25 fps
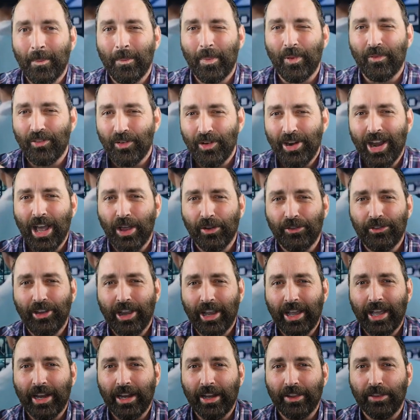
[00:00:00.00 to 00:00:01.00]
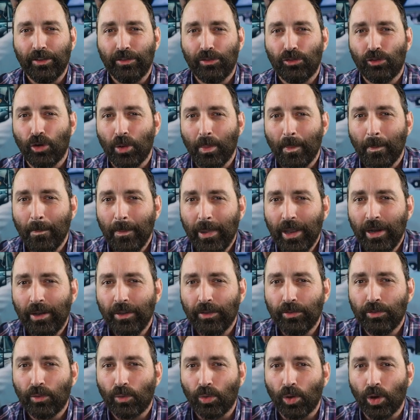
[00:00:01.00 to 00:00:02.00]
But for now, check out how this
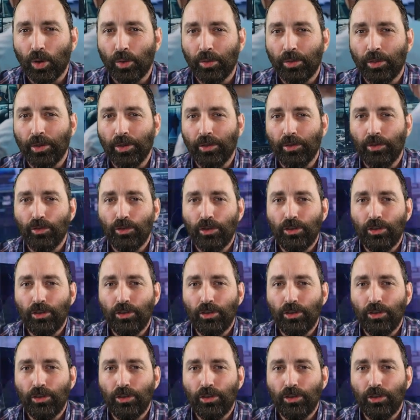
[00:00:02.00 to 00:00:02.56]
tremendous growth in